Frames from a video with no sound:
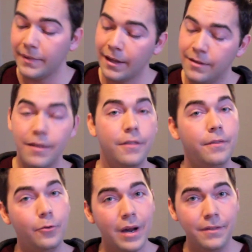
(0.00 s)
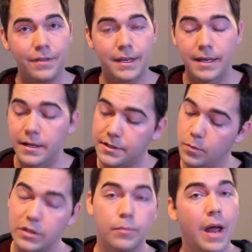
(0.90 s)
And the great thing is,
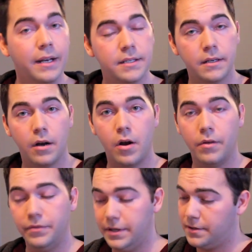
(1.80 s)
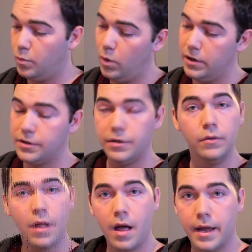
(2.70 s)
when you practice it on this 1 or 2
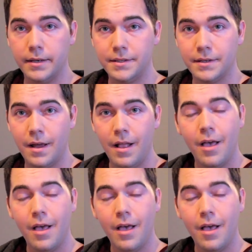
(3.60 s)
lines,